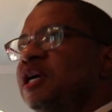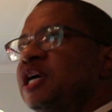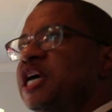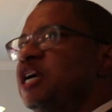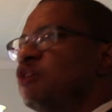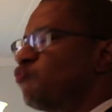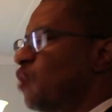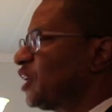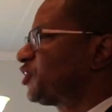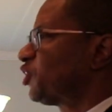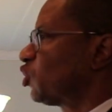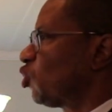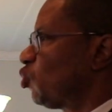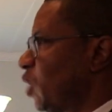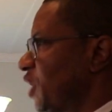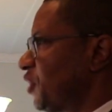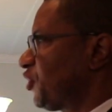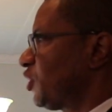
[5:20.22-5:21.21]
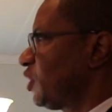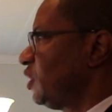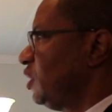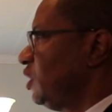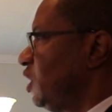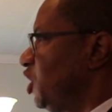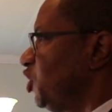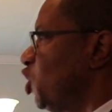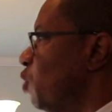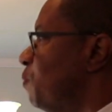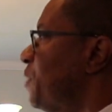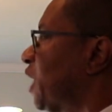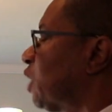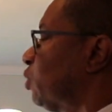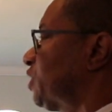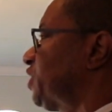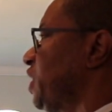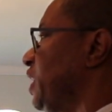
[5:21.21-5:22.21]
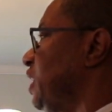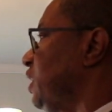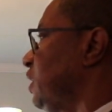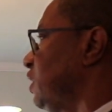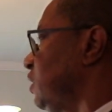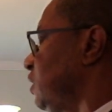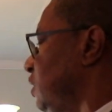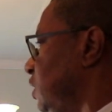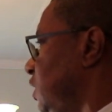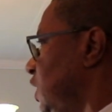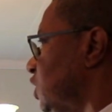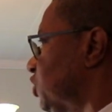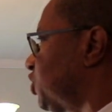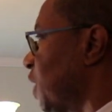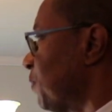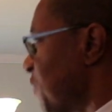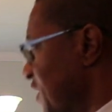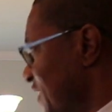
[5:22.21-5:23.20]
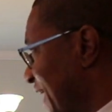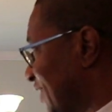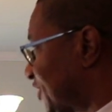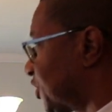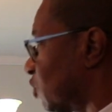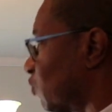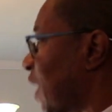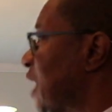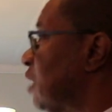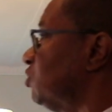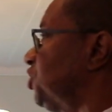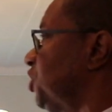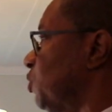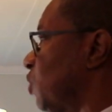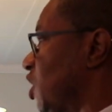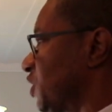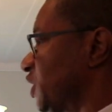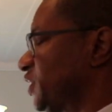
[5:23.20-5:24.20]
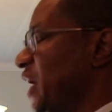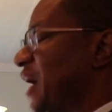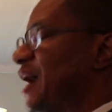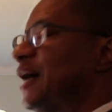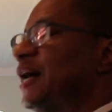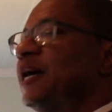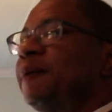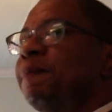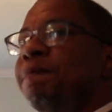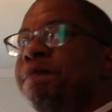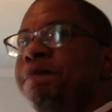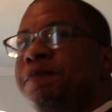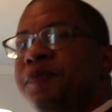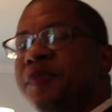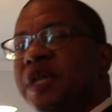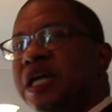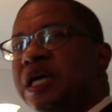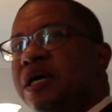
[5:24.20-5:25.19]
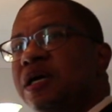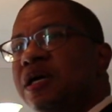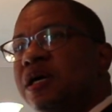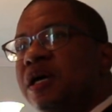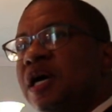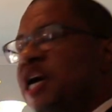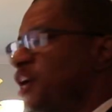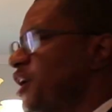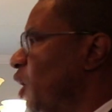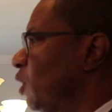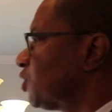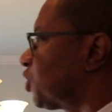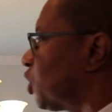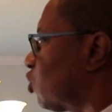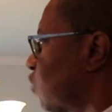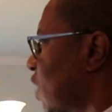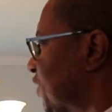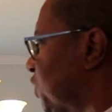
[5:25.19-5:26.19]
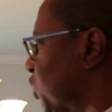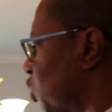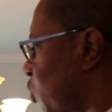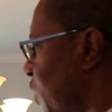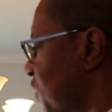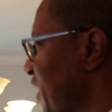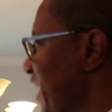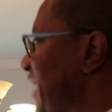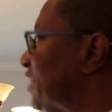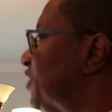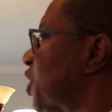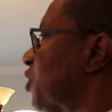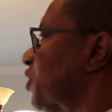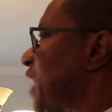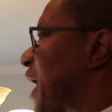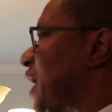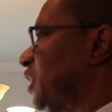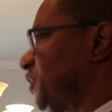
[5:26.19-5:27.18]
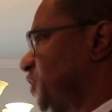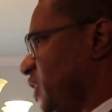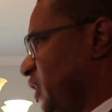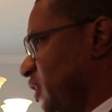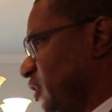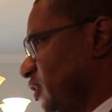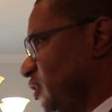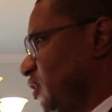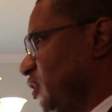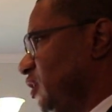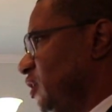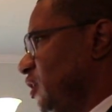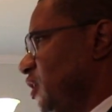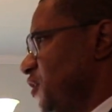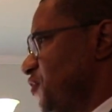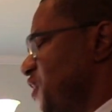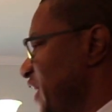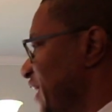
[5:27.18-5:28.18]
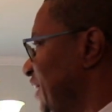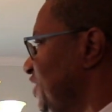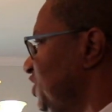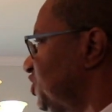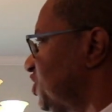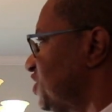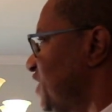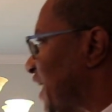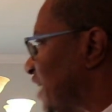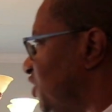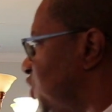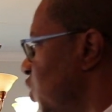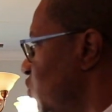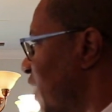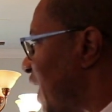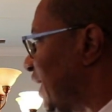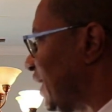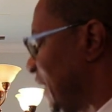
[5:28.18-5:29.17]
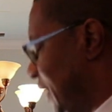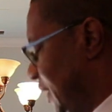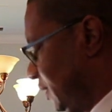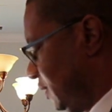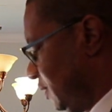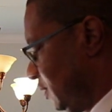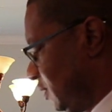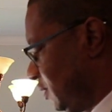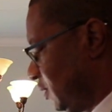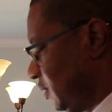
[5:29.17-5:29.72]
He wrestled with ubiquity, something that surrounds you all the time. Mm-hmm. He also wrestled with eternality, things that do not end.